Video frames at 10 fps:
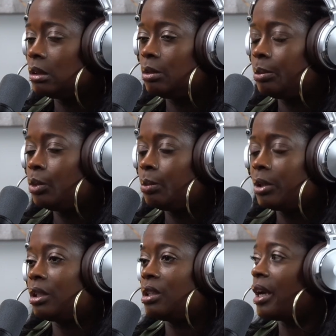You
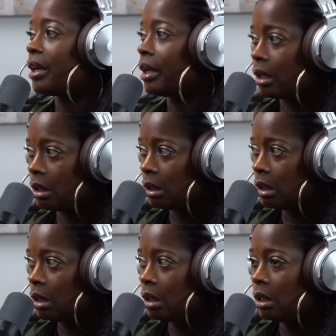pick your decade.
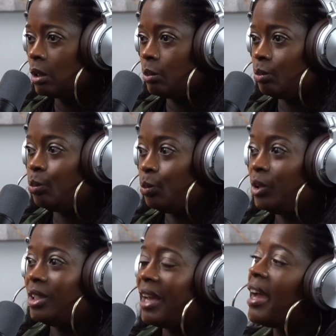
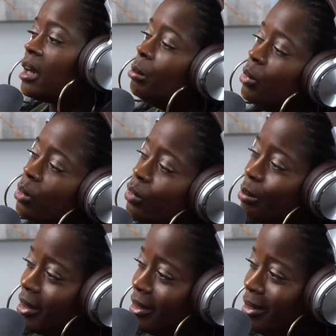They had a
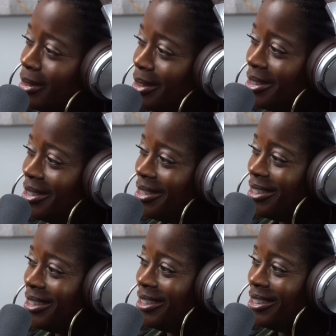movement.
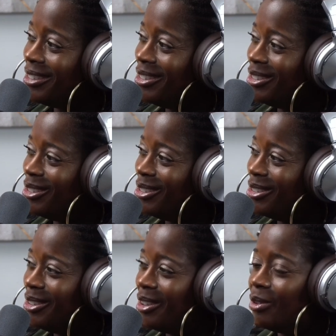
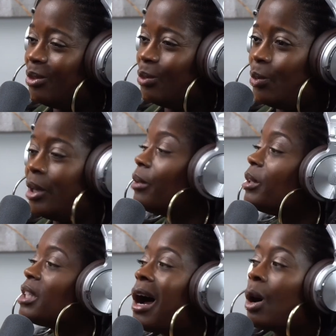Where
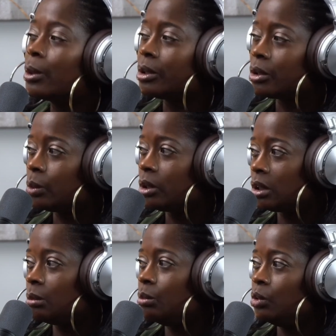is ours?
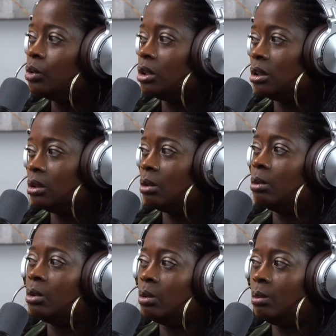Where's the music to go
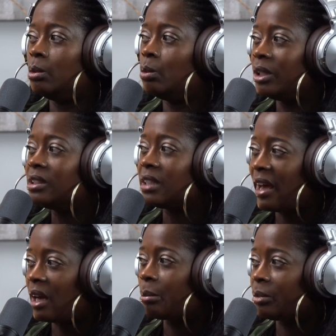along with what's
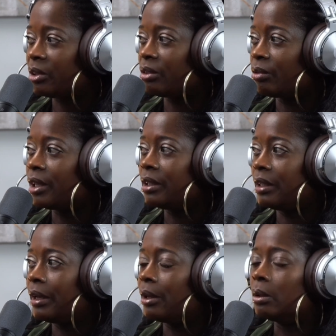happening right
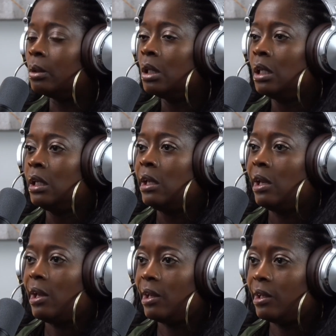now?
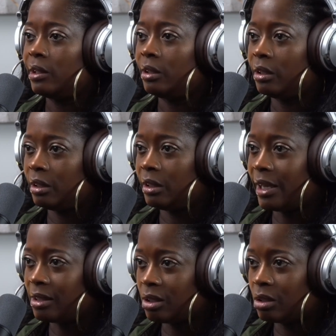And
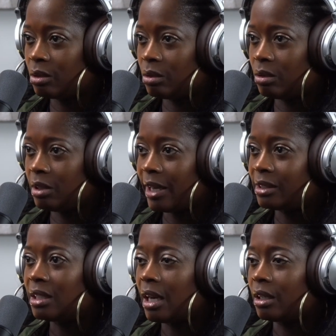that's
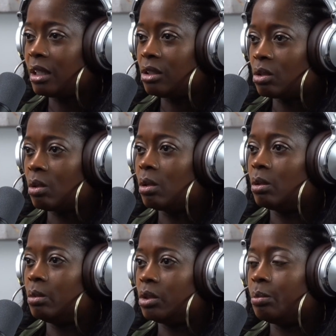how that
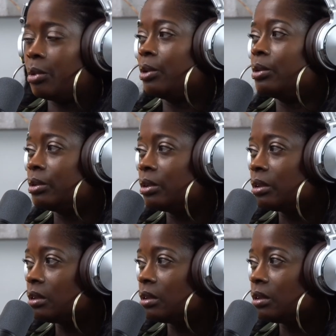song was birthed.